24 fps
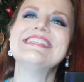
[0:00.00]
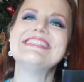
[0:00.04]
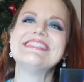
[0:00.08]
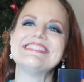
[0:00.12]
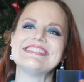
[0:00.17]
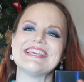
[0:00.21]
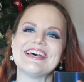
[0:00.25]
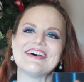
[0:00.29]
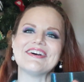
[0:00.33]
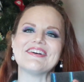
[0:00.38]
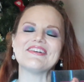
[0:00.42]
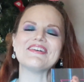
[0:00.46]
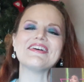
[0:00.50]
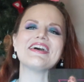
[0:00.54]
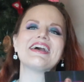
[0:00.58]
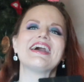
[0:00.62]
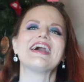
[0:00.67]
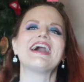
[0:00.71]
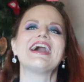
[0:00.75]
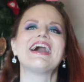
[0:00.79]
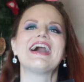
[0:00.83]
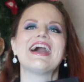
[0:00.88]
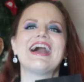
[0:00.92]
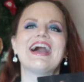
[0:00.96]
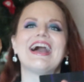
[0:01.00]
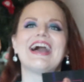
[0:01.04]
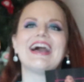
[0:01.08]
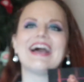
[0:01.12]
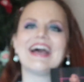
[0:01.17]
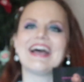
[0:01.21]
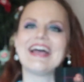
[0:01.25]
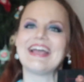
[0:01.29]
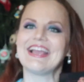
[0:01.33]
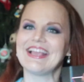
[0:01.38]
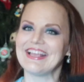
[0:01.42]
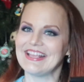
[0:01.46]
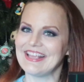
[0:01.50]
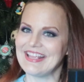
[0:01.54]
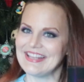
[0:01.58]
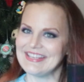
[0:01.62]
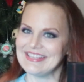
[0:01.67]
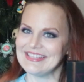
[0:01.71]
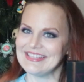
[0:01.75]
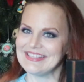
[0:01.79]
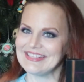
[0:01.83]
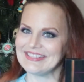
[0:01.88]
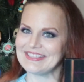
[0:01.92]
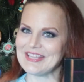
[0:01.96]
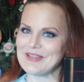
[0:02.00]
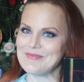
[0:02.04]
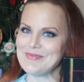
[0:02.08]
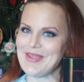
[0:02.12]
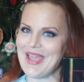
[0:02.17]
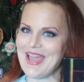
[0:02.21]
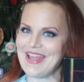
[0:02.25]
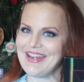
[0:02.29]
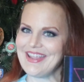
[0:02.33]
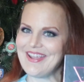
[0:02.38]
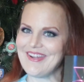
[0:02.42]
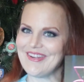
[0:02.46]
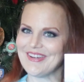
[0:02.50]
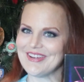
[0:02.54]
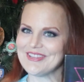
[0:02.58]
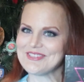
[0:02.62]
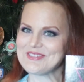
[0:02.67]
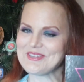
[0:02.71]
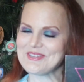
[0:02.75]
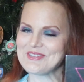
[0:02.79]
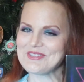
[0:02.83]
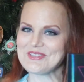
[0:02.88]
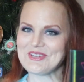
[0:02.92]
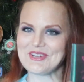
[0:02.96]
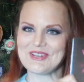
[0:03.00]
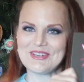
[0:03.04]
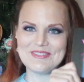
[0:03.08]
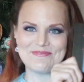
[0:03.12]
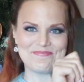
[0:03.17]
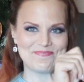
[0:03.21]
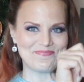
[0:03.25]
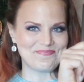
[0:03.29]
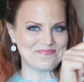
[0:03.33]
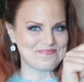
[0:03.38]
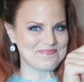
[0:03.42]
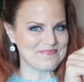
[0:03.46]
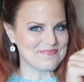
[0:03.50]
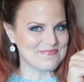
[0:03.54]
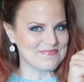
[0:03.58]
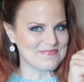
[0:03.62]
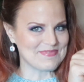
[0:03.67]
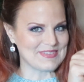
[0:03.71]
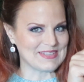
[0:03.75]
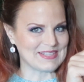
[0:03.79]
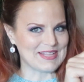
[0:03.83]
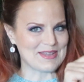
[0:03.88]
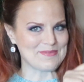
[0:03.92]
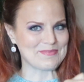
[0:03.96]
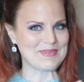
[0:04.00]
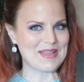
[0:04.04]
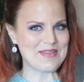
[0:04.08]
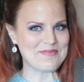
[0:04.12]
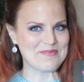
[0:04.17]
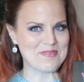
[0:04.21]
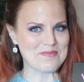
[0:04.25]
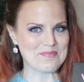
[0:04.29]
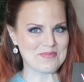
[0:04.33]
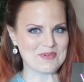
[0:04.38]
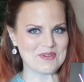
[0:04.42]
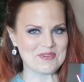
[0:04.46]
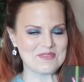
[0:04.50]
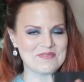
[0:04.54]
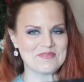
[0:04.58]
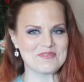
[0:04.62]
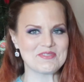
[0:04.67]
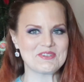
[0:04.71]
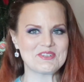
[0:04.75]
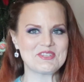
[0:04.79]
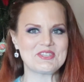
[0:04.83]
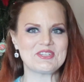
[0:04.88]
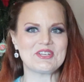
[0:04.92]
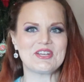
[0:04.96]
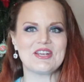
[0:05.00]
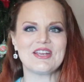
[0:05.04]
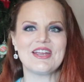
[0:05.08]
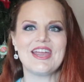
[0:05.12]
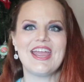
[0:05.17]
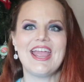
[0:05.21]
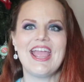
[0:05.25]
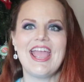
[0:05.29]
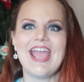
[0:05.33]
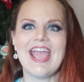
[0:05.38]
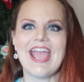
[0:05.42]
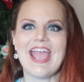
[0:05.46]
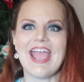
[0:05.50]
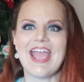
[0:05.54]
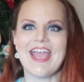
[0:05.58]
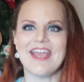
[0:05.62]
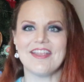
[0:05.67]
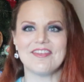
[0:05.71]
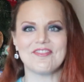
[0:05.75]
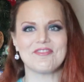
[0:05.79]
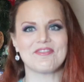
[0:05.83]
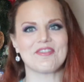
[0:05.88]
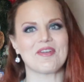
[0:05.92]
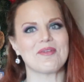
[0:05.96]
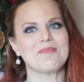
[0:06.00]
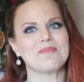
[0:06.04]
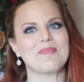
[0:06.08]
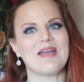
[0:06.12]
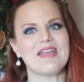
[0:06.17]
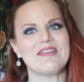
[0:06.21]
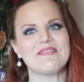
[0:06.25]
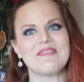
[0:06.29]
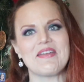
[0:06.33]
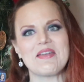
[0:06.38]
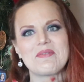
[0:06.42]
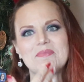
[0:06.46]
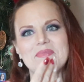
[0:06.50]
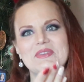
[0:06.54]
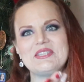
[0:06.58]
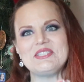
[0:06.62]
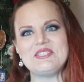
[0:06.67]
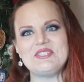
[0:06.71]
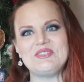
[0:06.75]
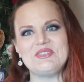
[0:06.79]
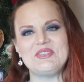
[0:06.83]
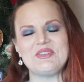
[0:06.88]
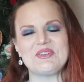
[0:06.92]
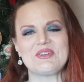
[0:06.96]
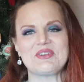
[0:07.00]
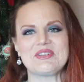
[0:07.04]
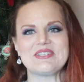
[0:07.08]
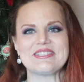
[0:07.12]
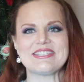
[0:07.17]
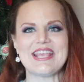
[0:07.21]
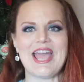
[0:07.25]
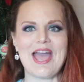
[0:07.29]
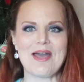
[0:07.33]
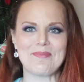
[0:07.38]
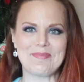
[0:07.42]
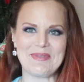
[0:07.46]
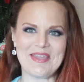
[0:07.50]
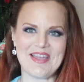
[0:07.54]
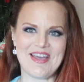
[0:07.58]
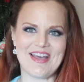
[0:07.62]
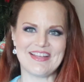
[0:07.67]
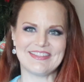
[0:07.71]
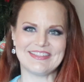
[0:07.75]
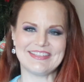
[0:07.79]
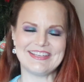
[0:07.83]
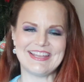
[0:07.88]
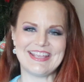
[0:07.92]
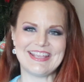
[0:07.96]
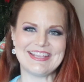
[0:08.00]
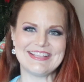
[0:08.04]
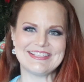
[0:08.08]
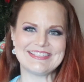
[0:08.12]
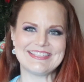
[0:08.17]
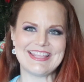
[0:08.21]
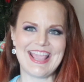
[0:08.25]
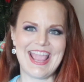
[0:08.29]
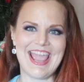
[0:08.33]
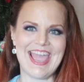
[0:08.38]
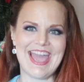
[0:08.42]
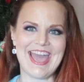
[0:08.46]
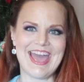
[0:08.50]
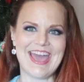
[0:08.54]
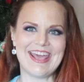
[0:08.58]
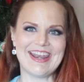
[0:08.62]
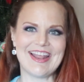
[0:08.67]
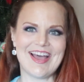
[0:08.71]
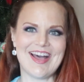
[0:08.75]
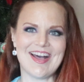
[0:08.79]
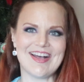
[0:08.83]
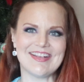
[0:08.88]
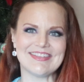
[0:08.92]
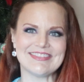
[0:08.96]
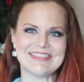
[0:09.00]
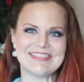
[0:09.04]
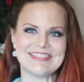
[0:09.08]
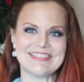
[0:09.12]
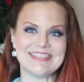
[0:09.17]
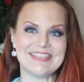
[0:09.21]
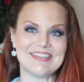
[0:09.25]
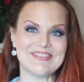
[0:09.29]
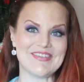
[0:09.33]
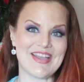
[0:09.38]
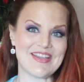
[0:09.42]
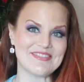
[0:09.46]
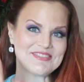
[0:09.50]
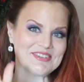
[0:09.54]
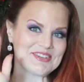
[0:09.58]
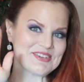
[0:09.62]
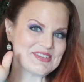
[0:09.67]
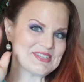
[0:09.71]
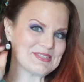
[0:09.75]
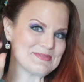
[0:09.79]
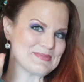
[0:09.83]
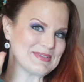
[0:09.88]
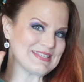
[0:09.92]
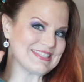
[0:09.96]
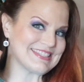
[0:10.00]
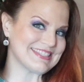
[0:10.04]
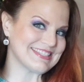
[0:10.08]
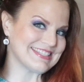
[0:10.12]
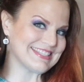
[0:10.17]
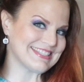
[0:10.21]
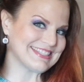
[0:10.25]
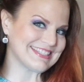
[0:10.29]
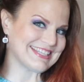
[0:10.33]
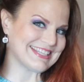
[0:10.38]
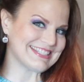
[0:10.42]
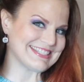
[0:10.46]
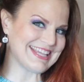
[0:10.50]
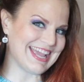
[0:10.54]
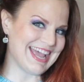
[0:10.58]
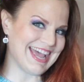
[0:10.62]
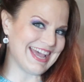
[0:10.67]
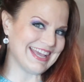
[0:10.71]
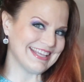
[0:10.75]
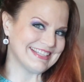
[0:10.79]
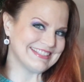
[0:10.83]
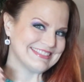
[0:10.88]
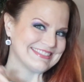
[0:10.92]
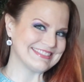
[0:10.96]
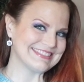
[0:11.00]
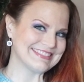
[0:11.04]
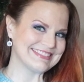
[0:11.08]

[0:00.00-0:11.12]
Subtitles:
So, Club Daddy, Artist Couture, Glam Life approved for sure. And from my family to yours, happy holidays, and I'll see you after Christmas. Ta-ta!